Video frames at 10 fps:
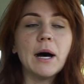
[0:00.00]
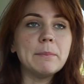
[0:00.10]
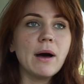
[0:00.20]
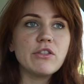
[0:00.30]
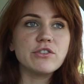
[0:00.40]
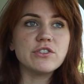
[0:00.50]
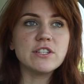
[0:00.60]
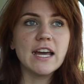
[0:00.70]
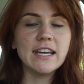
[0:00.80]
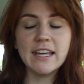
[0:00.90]
Mother's
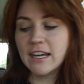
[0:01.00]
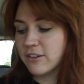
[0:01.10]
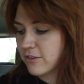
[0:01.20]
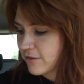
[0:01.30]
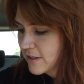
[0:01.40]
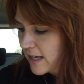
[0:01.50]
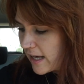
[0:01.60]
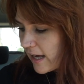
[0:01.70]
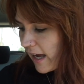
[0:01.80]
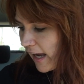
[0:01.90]
Day gift.
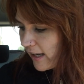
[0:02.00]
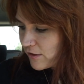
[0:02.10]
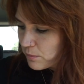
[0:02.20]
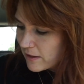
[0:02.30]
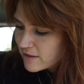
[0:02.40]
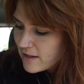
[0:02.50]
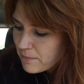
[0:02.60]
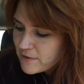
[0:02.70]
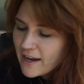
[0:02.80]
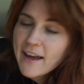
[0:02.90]
And my
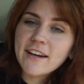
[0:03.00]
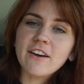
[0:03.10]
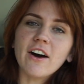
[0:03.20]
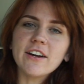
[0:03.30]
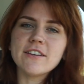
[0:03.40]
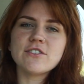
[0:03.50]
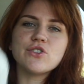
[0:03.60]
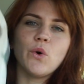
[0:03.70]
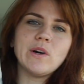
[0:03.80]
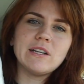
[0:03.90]
stepdad got us
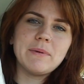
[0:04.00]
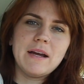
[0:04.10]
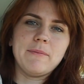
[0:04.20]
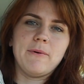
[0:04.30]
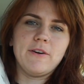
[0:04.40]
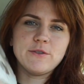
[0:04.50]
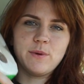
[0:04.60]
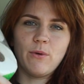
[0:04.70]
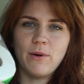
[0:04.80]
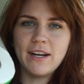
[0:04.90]
toilet paper because
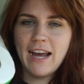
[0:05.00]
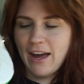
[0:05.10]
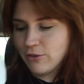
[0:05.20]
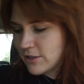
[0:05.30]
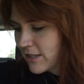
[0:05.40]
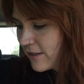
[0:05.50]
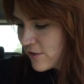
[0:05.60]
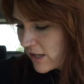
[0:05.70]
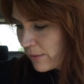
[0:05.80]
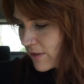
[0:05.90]
we were running out.
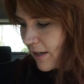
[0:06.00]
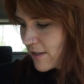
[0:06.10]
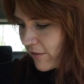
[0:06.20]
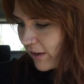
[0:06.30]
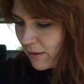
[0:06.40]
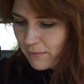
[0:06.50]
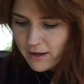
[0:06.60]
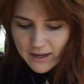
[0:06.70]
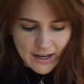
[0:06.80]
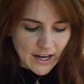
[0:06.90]
So that was nice of him.
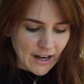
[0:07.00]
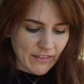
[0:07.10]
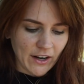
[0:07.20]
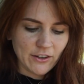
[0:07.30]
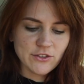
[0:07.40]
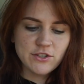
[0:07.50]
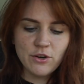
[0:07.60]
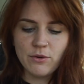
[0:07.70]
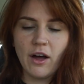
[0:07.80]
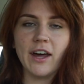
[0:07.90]
And then I
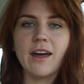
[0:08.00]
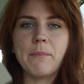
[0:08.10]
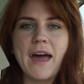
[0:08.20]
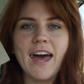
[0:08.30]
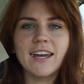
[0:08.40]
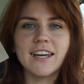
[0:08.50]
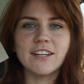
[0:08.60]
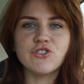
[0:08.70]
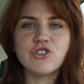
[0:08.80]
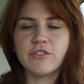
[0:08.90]
also got a
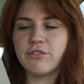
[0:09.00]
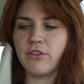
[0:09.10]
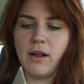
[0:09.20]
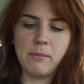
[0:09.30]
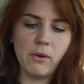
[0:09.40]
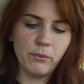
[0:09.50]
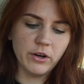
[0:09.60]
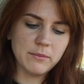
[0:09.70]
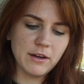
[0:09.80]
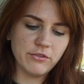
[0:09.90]
package from
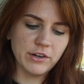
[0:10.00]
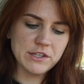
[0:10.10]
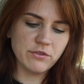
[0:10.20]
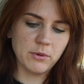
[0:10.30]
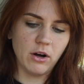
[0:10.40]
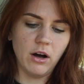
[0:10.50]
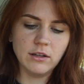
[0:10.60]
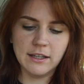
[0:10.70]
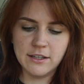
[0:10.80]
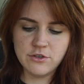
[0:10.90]
one of my friends from
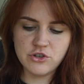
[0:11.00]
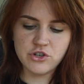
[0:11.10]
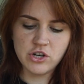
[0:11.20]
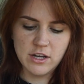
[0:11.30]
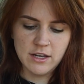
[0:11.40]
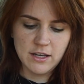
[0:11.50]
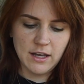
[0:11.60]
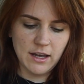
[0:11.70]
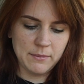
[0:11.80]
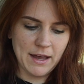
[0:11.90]
college,
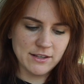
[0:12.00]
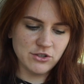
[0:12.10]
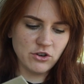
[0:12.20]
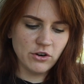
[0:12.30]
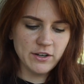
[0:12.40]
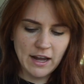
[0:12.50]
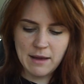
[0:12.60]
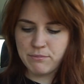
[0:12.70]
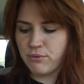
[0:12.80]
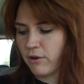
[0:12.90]
um, has started
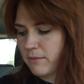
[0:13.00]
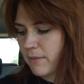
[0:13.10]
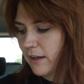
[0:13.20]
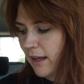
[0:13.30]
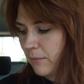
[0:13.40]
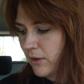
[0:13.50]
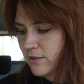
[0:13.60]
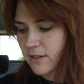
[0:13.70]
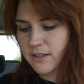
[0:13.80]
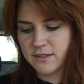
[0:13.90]
a printmaking
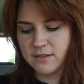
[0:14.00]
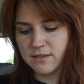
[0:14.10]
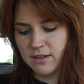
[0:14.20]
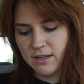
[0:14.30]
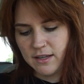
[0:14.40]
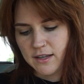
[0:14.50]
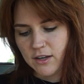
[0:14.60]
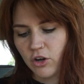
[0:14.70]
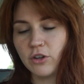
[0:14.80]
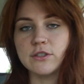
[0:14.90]
business
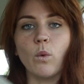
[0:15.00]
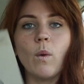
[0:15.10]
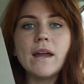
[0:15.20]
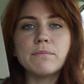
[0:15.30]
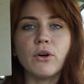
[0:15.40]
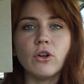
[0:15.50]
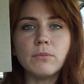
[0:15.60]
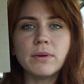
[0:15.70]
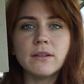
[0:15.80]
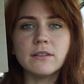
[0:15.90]
called Wet
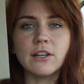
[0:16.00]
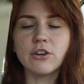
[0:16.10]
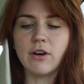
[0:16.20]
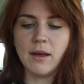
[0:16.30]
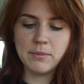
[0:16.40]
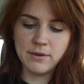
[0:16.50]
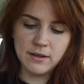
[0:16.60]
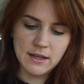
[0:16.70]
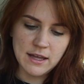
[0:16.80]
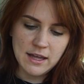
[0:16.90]
Pulp. Look her up.
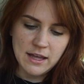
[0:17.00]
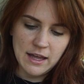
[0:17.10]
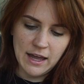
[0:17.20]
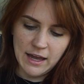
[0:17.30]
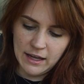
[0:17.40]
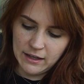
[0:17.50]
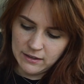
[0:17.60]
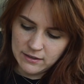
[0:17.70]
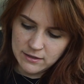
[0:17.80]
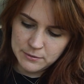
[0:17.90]

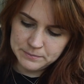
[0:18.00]
And